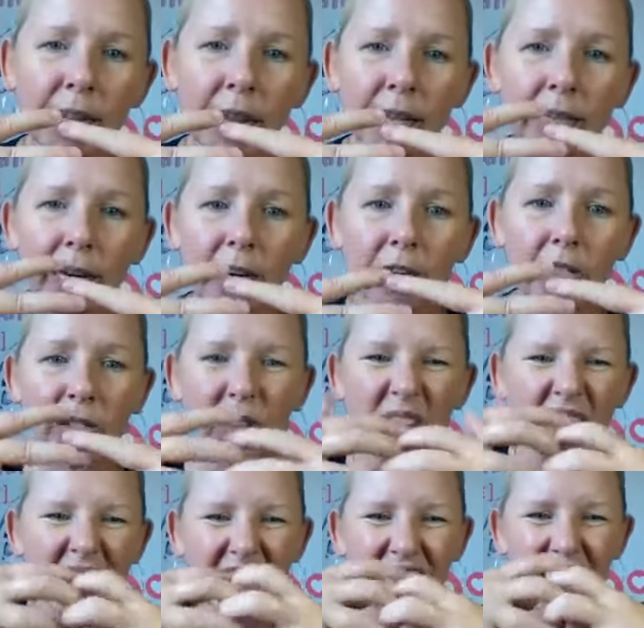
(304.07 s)
that layer so
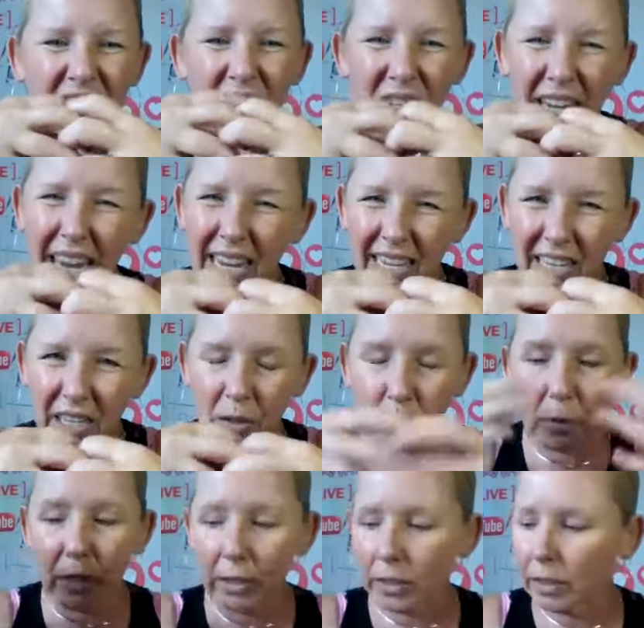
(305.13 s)
it doesn't get all cakey and
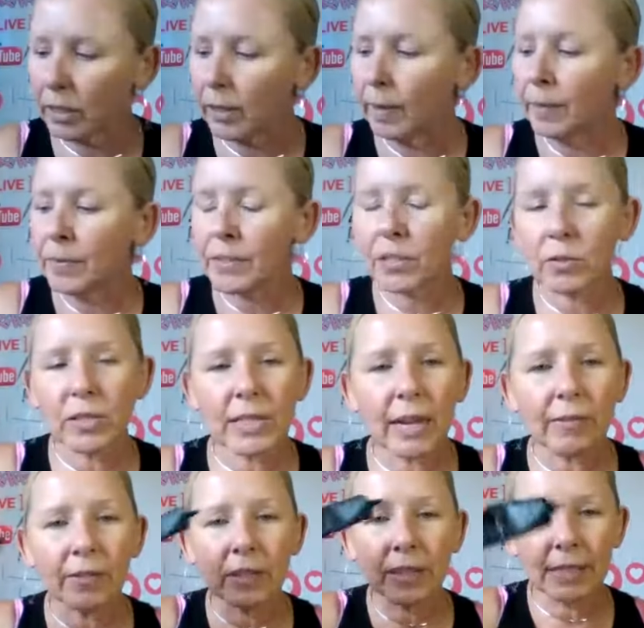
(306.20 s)
weird. So
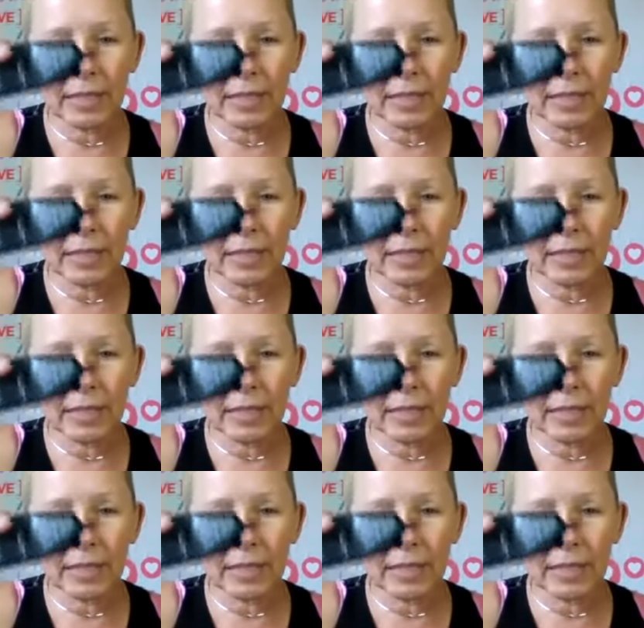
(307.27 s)
definitely,